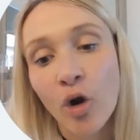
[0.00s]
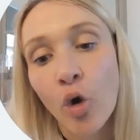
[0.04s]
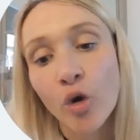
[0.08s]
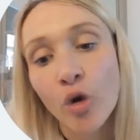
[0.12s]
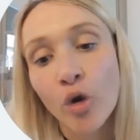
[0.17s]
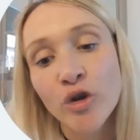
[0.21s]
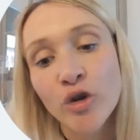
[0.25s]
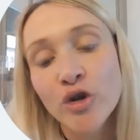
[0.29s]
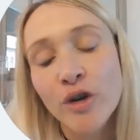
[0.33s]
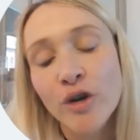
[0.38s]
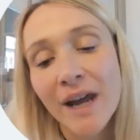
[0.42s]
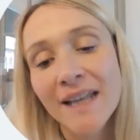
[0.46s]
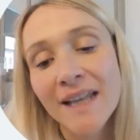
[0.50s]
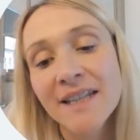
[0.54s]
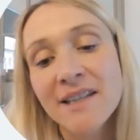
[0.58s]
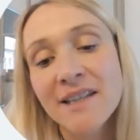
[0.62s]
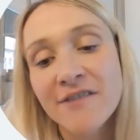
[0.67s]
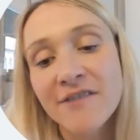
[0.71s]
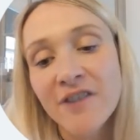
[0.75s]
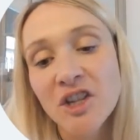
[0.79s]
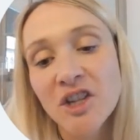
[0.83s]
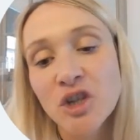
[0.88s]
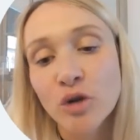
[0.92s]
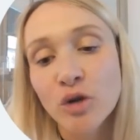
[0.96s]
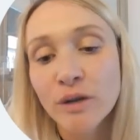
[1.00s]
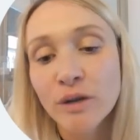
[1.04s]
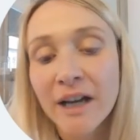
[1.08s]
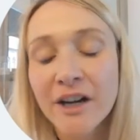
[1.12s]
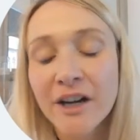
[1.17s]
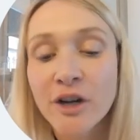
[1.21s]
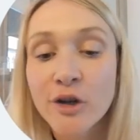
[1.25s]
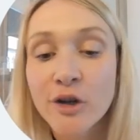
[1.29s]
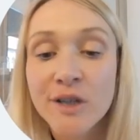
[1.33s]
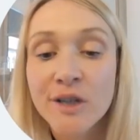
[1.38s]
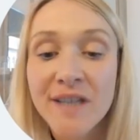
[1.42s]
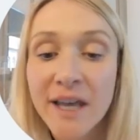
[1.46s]
on your individual
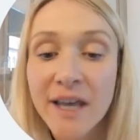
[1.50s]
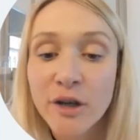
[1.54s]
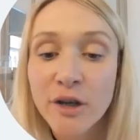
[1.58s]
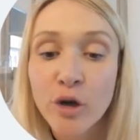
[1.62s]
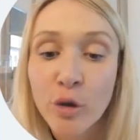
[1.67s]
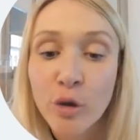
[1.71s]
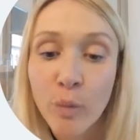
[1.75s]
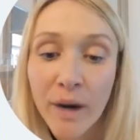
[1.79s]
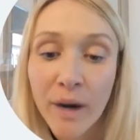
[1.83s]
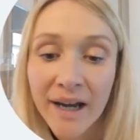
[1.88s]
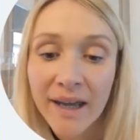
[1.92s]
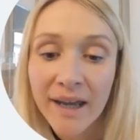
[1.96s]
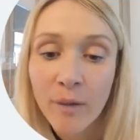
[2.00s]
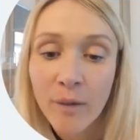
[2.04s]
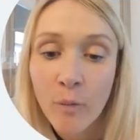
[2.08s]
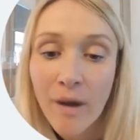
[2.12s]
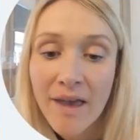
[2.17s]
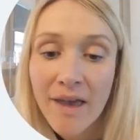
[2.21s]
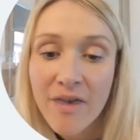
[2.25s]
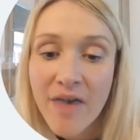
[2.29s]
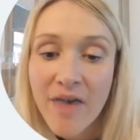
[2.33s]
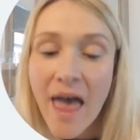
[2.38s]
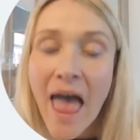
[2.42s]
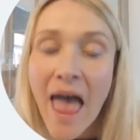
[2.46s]
learners that you're working with